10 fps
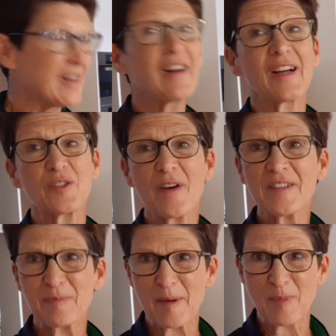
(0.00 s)
I do have
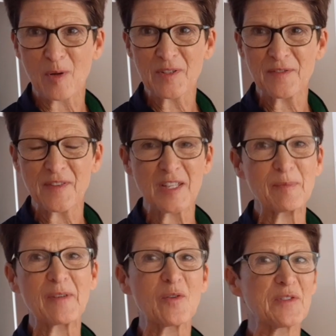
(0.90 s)
spare bowls for this,
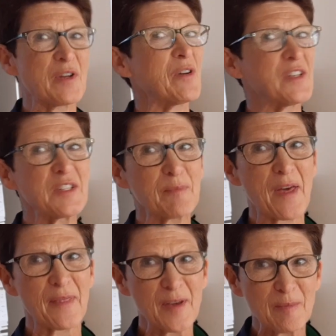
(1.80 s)
but I've also got a
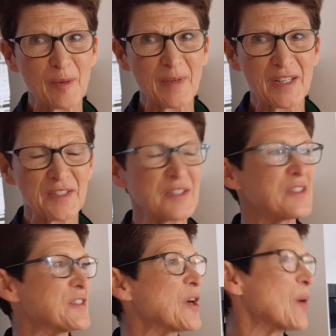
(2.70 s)
spare Thermomix.
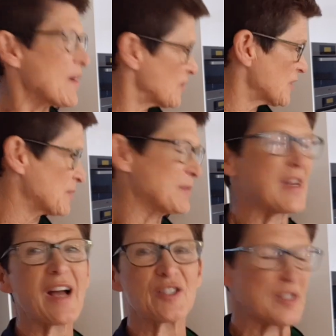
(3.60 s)
So I've just
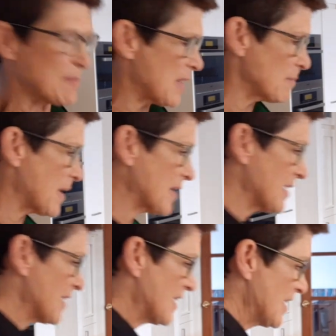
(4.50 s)
actually made my
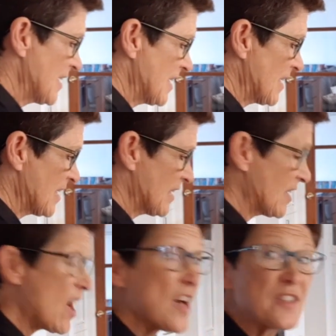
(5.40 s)

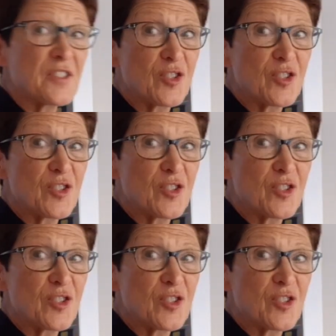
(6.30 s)
caster